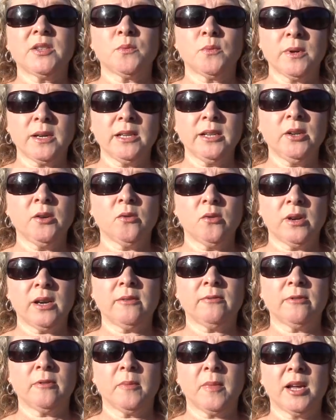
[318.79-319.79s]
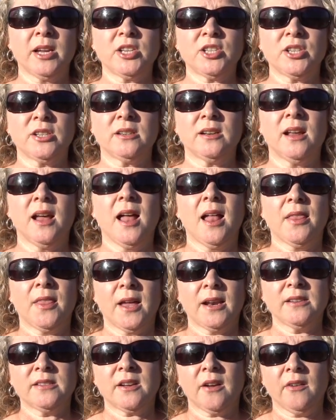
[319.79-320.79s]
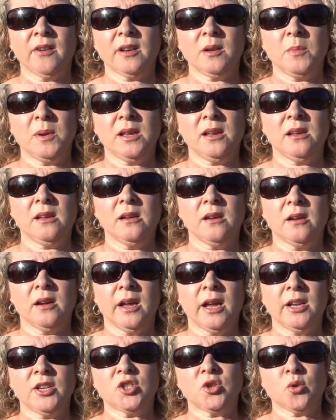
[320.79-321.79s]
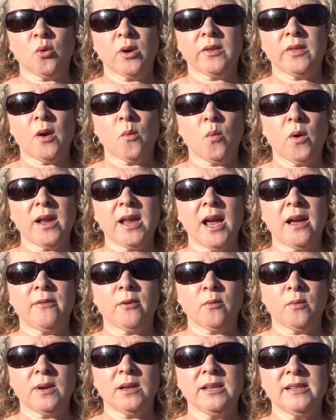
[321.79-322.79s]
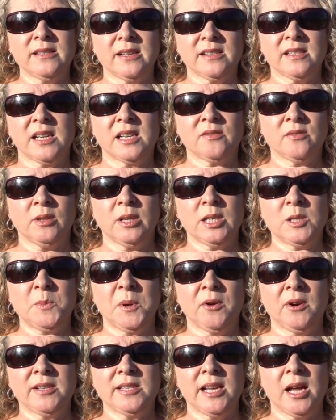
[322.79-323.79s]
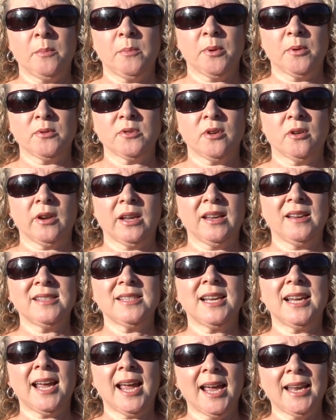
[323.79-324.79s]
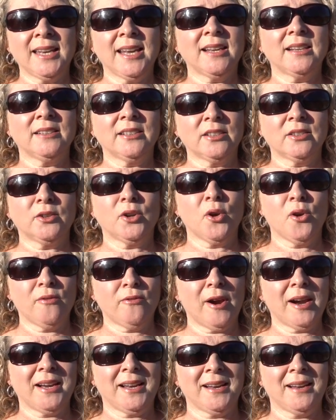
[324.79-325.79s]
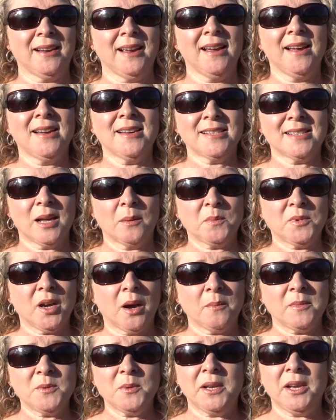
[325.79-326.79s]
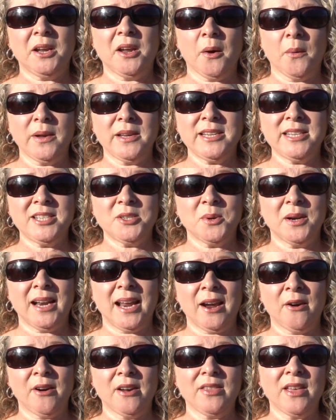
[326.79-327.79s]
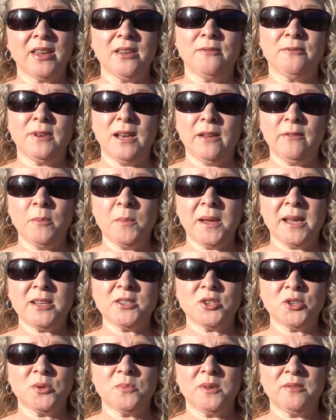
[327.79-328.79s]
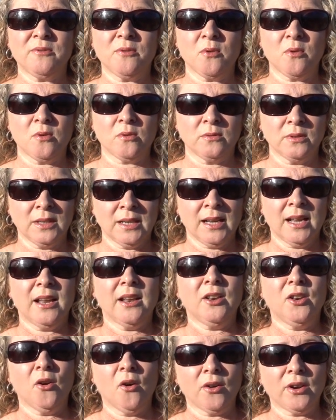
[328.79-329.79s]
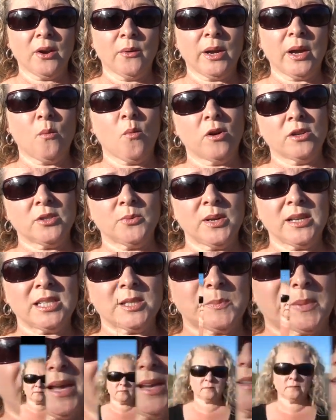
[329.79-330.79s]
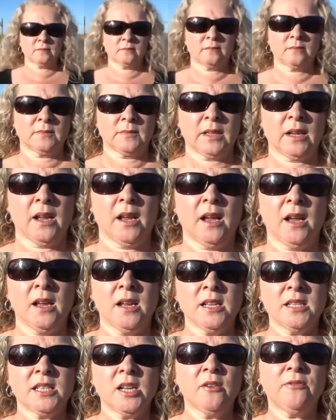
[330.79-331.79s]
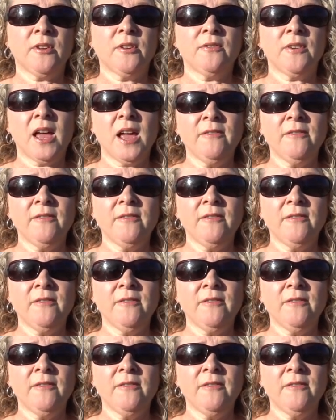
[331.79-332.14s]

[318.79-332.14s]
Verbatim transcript: is really good information that is going to be ensuring that we have a really successful experience out boondocking, because it can get a little nerve-wracking sometimes when you're going into an area that you've never been to before, not knowing what to expect. So if you've